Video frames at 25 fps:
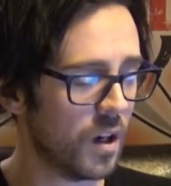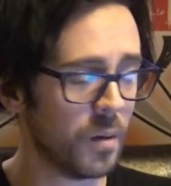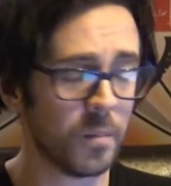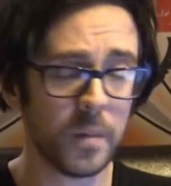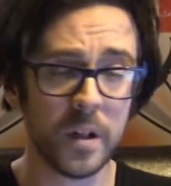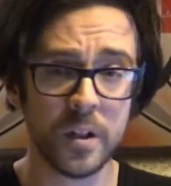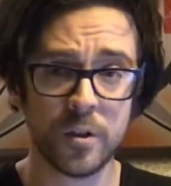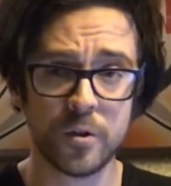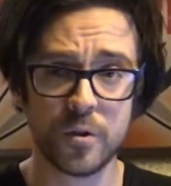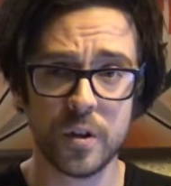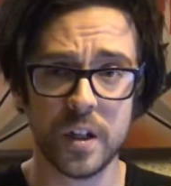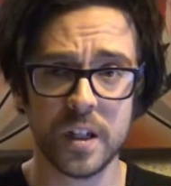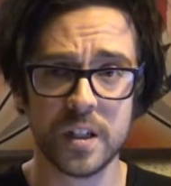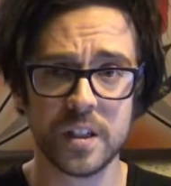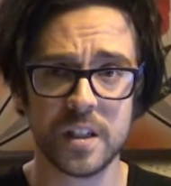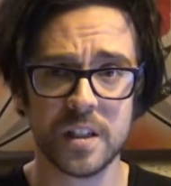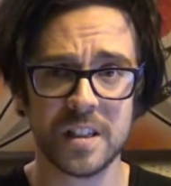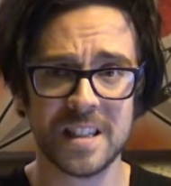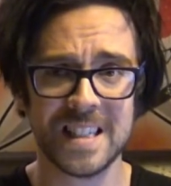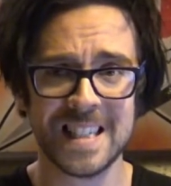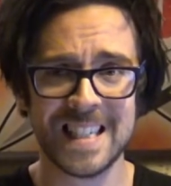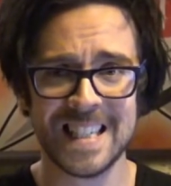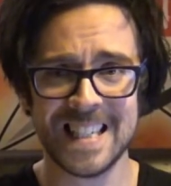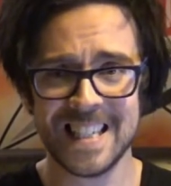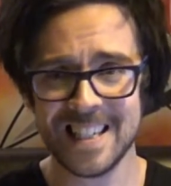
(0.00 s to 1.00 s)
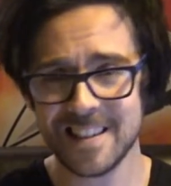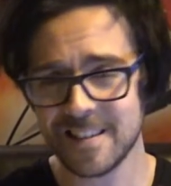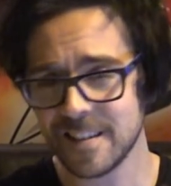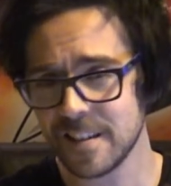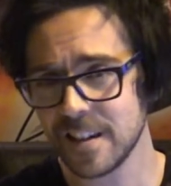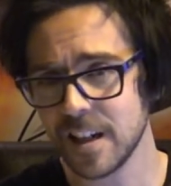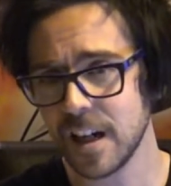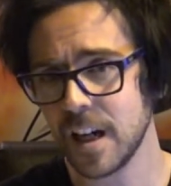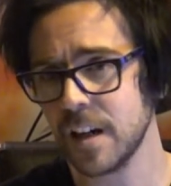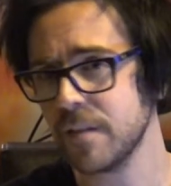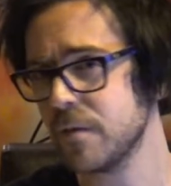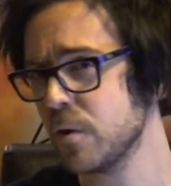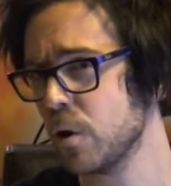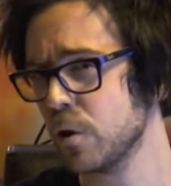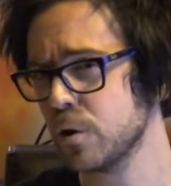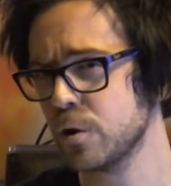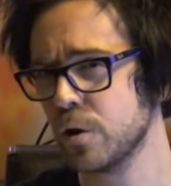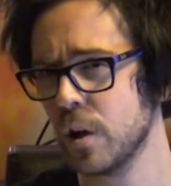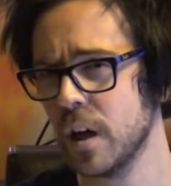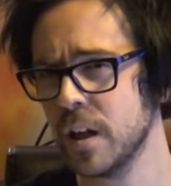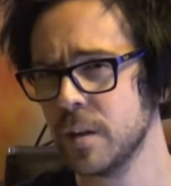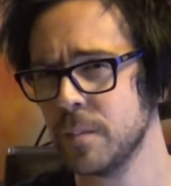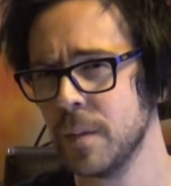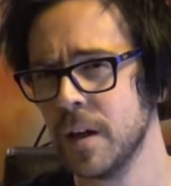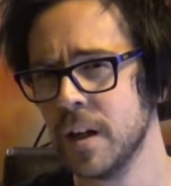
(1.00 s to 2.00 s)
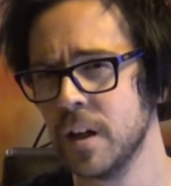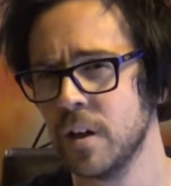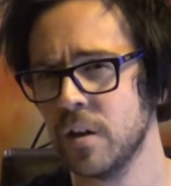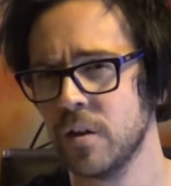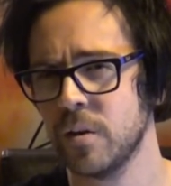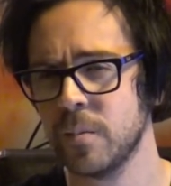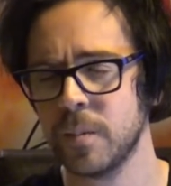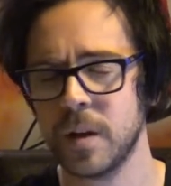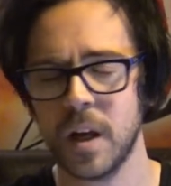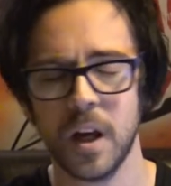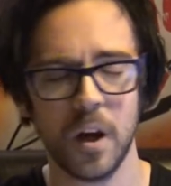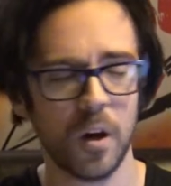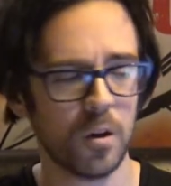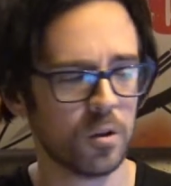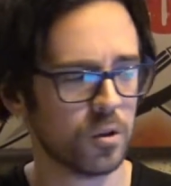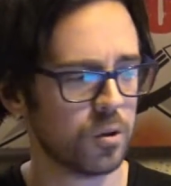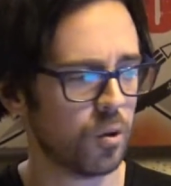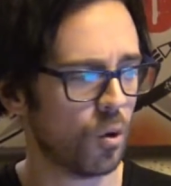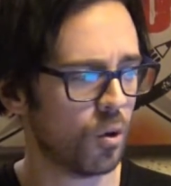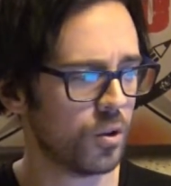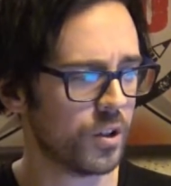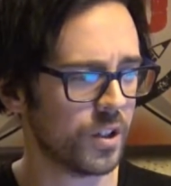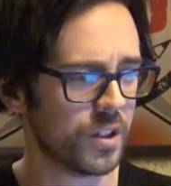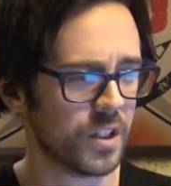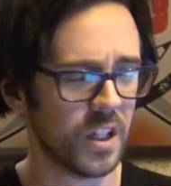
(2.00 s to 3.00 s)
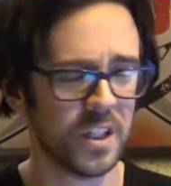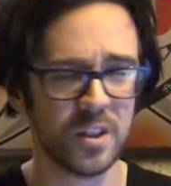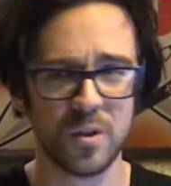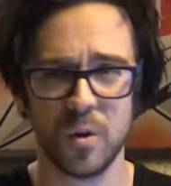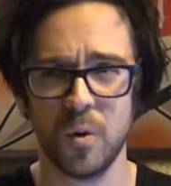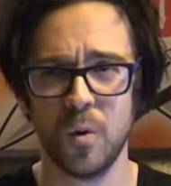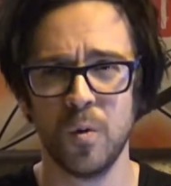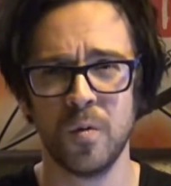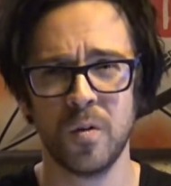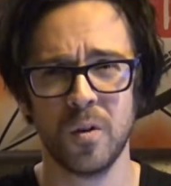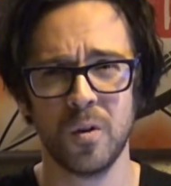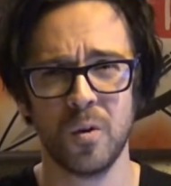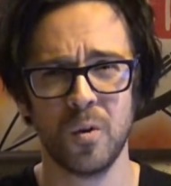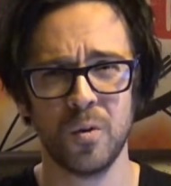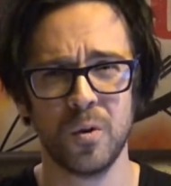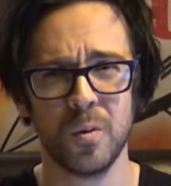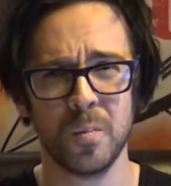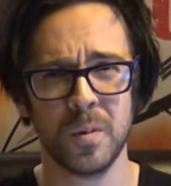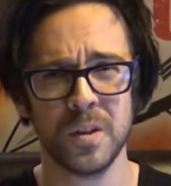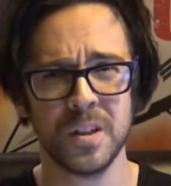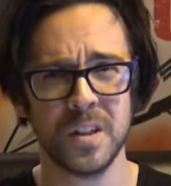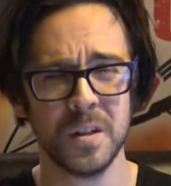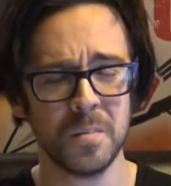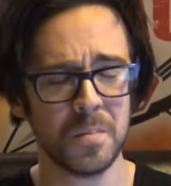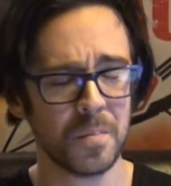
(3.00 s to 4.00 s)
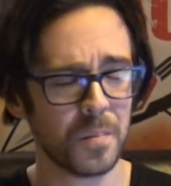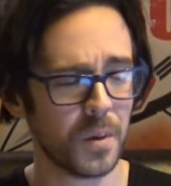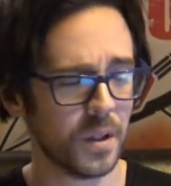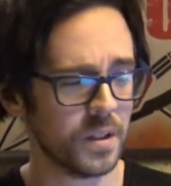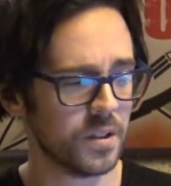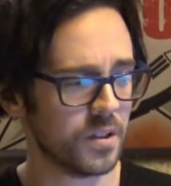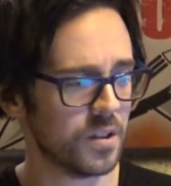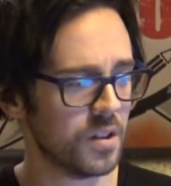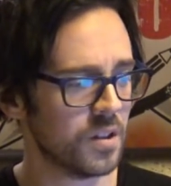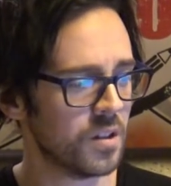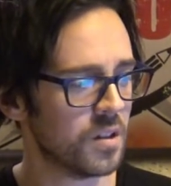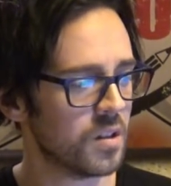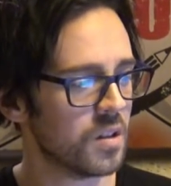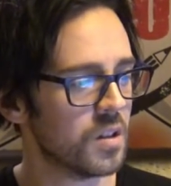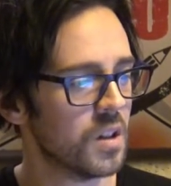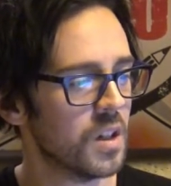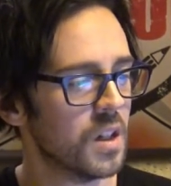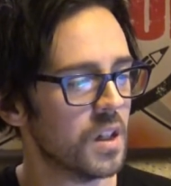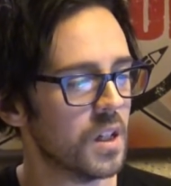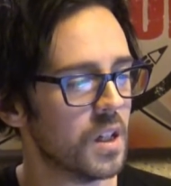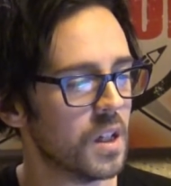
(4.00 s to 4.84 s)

I'm interested to hear. I've not tried many of them Chaos Lord. I tend to overload them on Demon Princes,